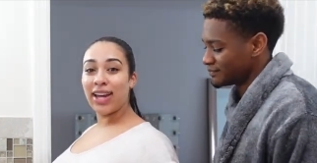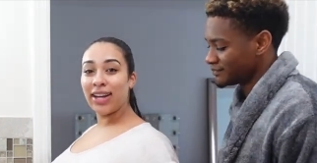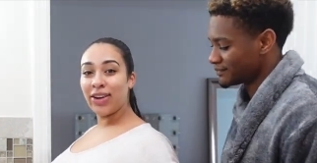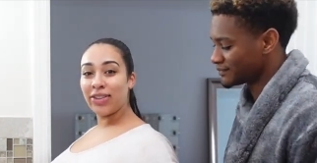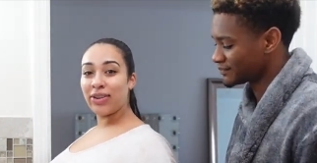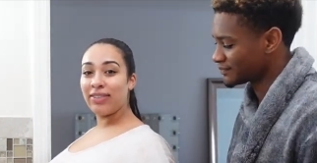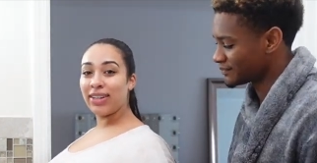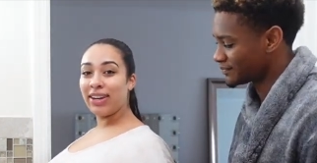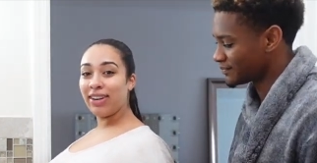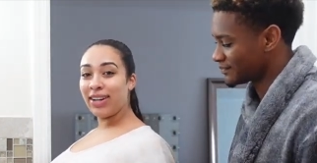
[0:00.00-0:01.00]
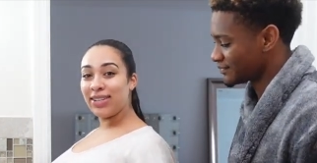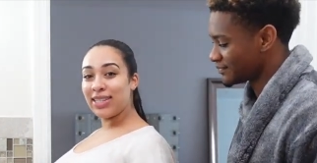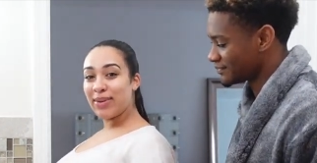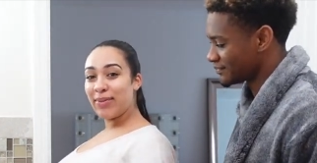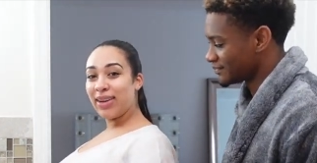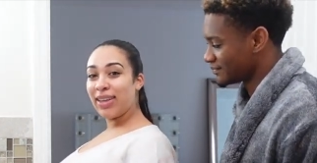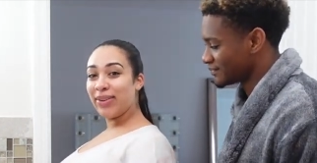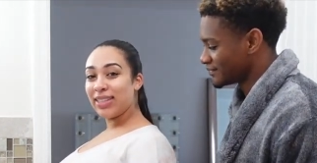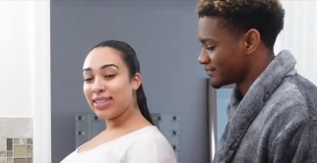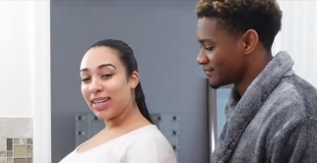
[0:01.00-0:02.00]
Speaker 1: that I go through every day, right? You see my belly with
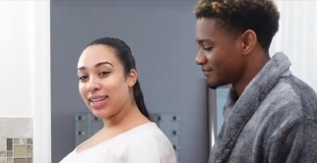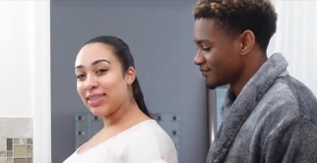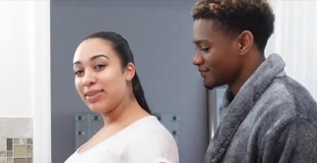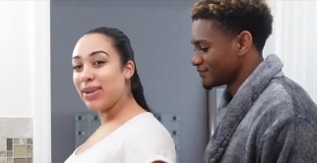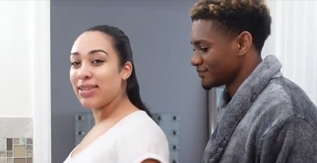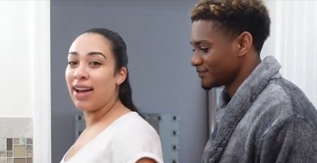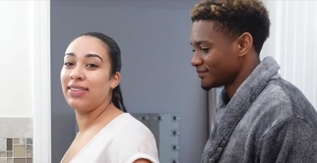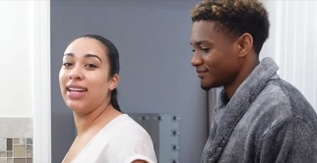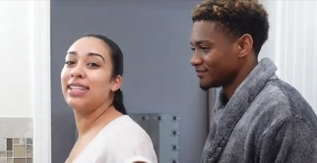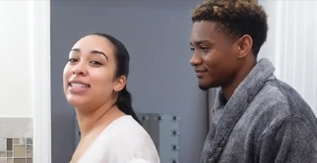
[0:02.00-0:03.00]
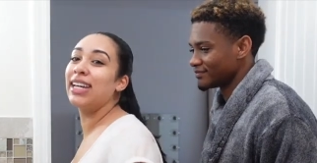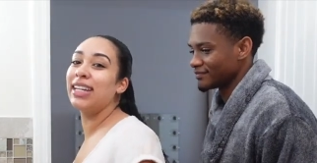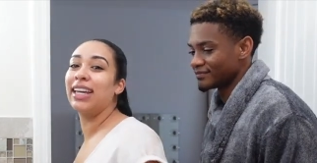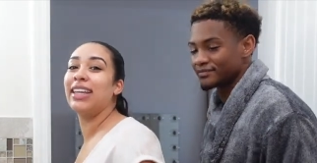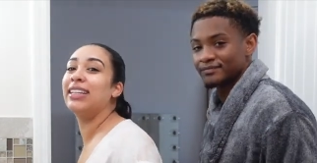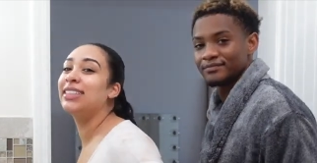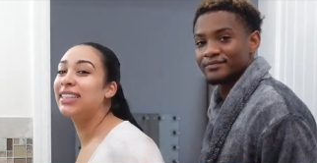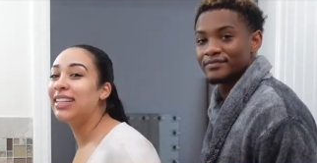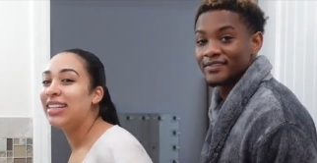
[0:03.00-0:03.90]
the sink. Sometimes I have to like stand like this